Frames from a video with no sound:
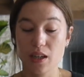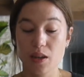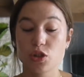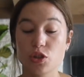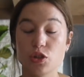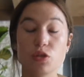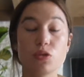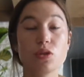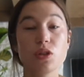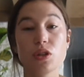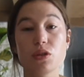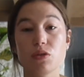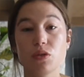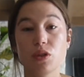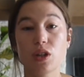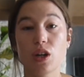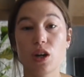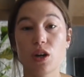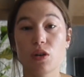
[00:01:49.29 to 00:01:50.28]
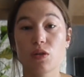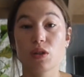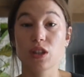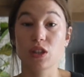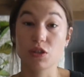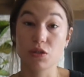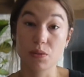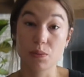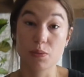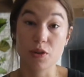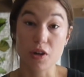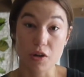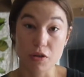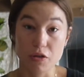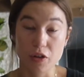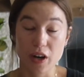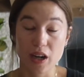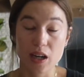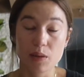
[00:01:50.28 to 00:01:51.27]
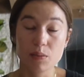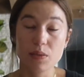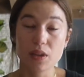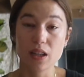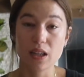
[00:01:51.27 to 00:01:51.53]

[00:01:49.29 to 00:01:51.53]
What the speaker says: do you know a certain program?